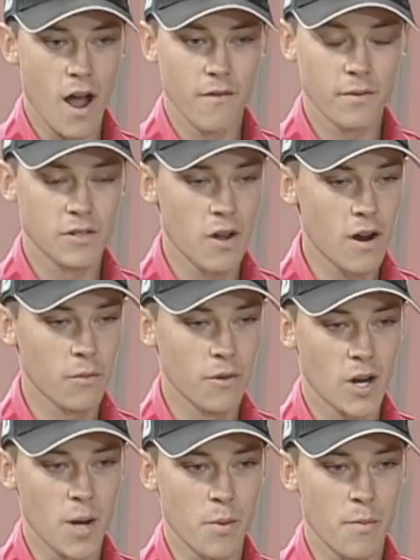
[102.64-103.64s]
I've been talking with
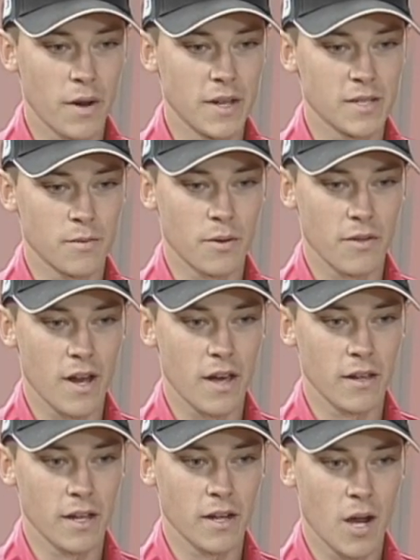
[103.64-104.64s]
a couple buddies about
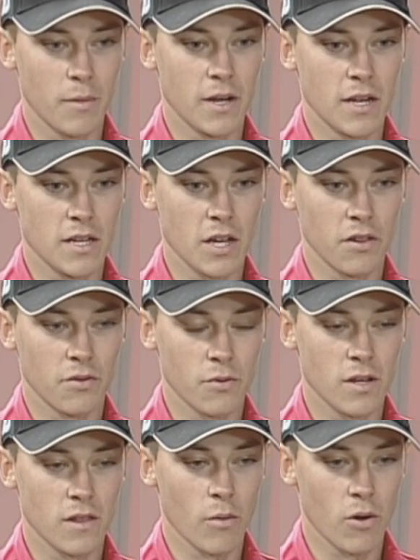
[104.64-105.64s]
that. Like coming into day
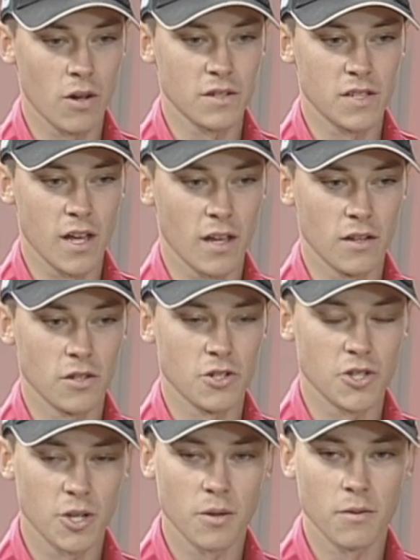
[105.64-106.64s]
three, they were all saying you
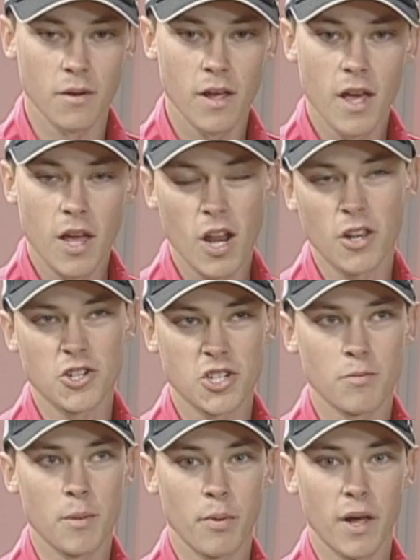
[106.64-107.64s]
shouldn't, not you
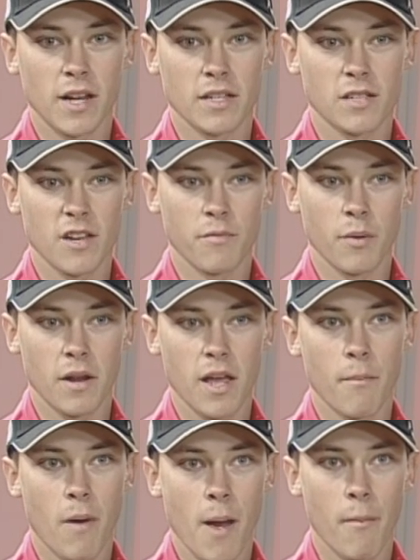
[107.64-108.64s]
shouldn't be playing it safe, but
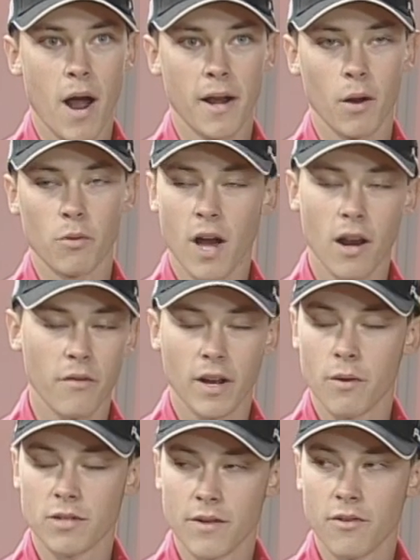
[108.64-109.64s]
in my mind, I w- I don't think
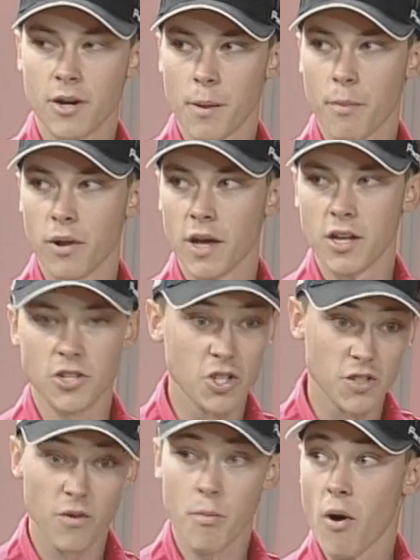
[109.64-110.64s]
I was ever going to play
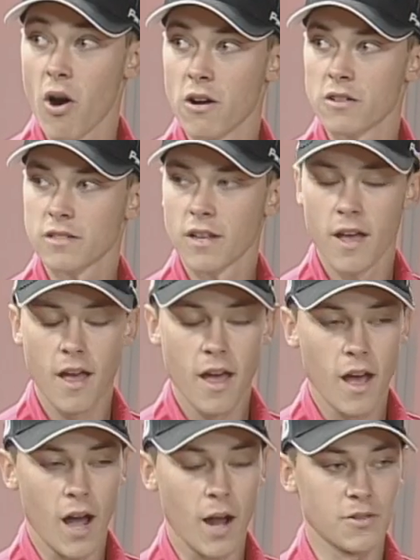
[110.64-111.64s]
just for pars.
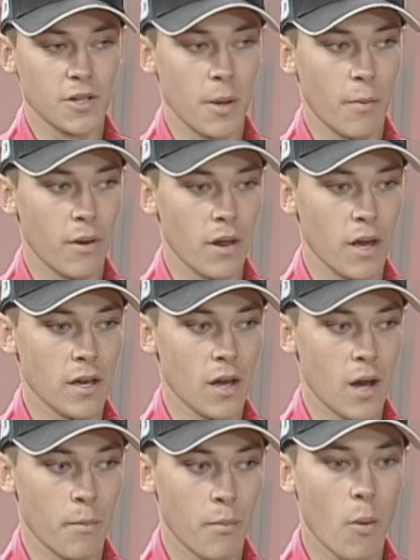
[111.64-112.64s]
I was going to play,
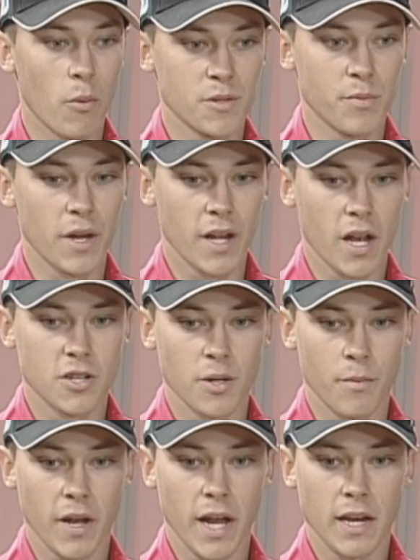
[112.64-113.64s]
uh, almost play catch
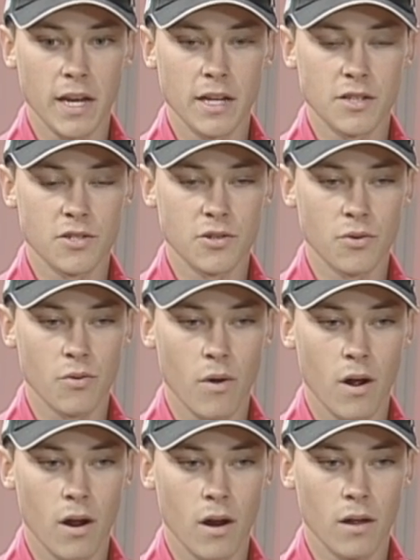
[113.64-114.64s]
up, like I needed to,
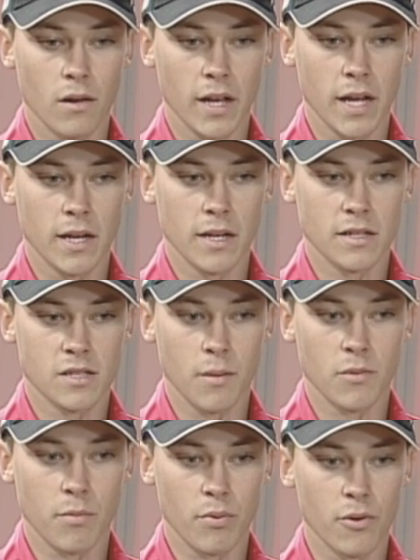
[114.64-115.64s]
uh, like I needed
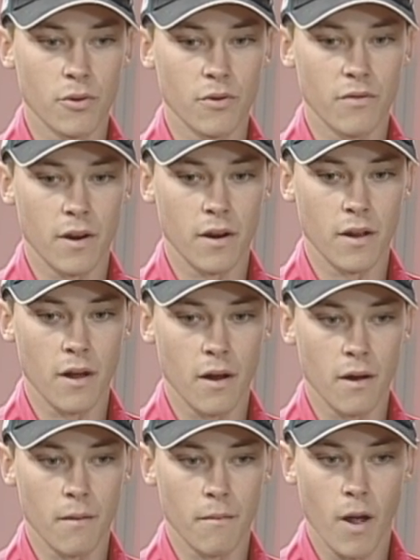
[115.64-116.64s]
something to prove. And
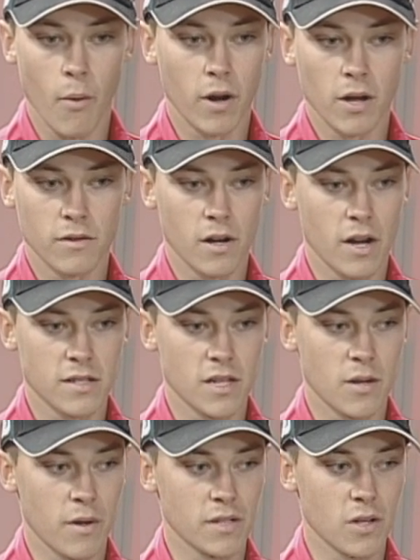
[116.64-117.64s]
uh, I went out there and I
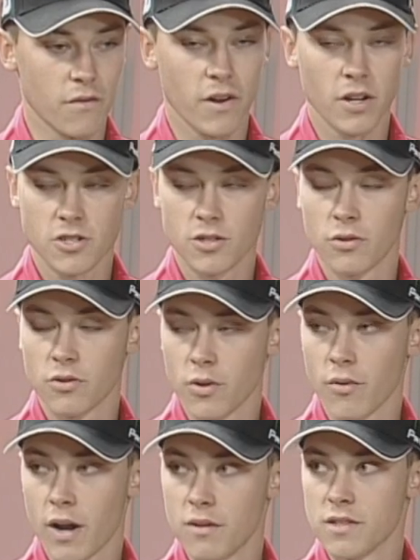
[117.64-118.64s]
said to myself, if I could shoot three
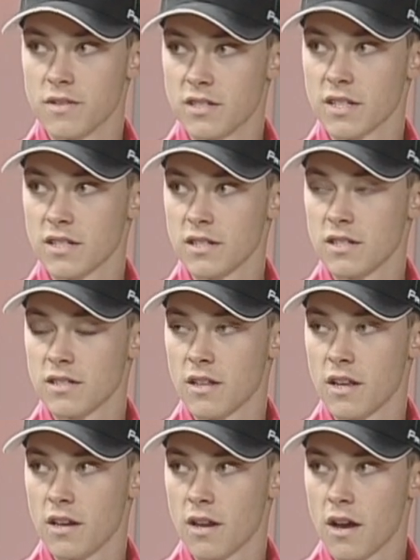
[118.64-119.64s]
rounds in the 60s,
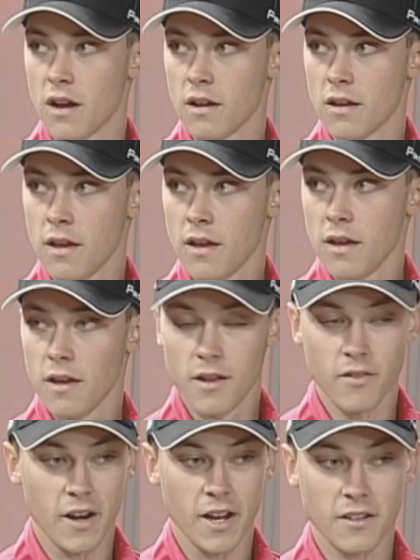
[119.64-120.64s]
then uh,
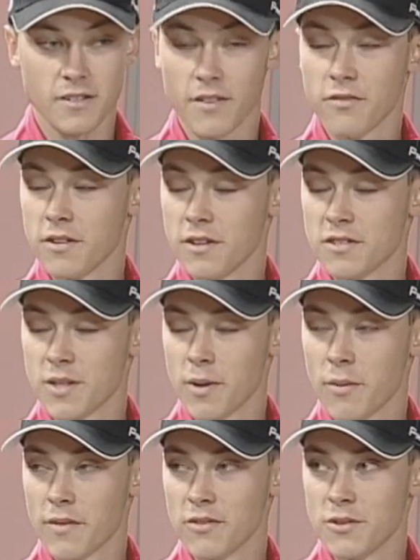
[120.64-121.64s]
then I could definitely
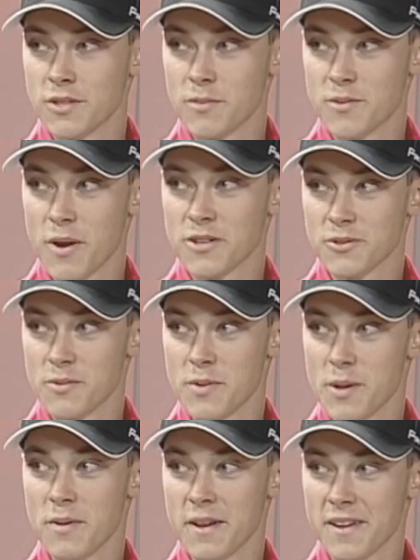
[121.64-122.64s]
somebody would have to do something special to beat me.